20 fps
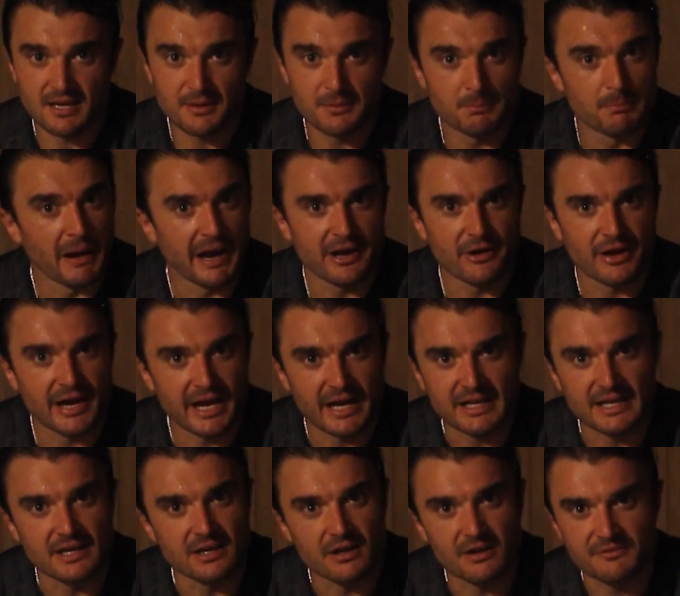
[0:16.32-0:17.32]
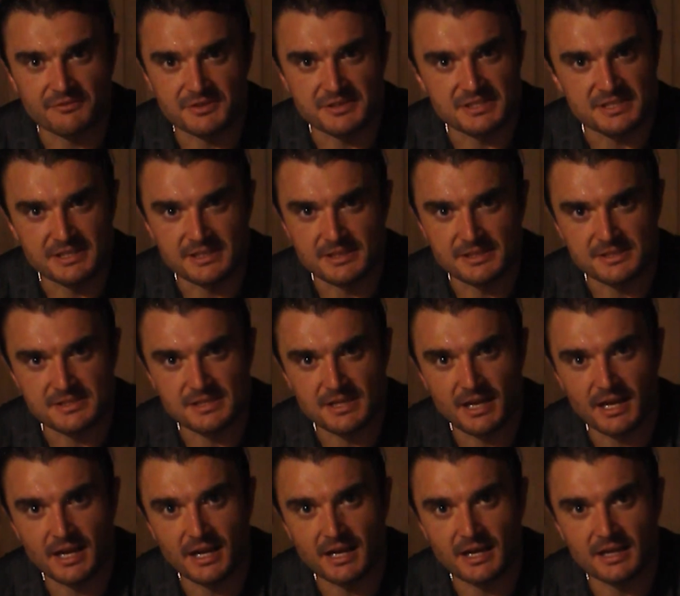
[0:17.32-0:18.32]
biohacking
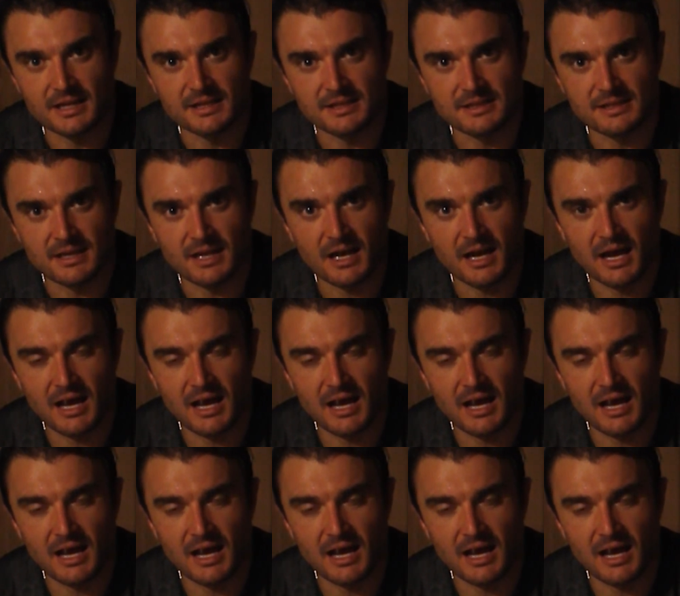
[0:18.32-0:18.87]
conferences, and